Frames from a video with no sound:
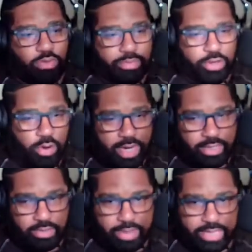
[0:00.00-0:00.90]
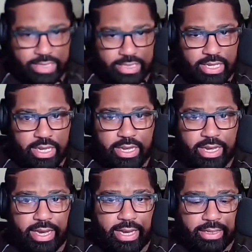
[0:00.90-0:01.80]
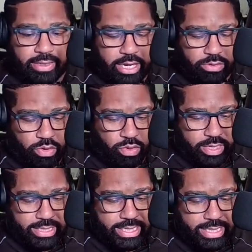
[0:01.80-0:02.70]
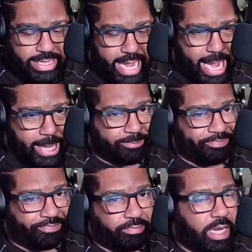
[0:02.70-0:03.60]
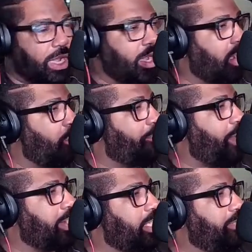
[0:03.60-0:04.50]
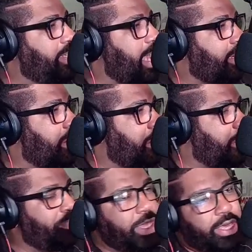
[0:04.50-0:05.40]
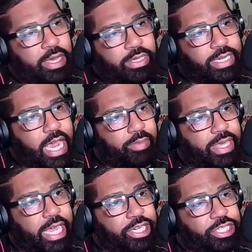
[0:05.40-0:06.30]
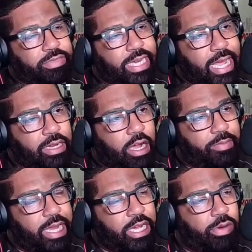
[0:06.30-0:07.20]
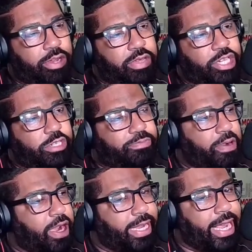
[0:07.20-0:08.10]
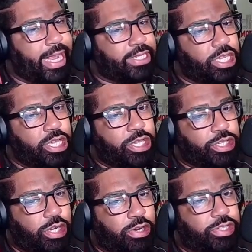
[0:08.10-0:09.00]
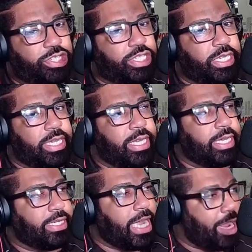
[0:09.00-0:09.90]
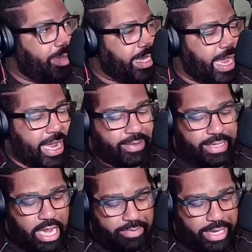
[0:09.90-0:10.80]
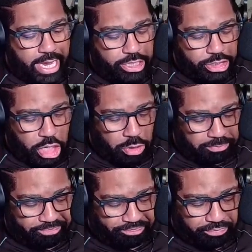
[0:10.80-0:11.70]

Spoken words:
will be going in the mix later on today. Onfiretv.com, thediamondkshow.com. Anywhere you get your podcast, search Diamond K, The Diamond K Show,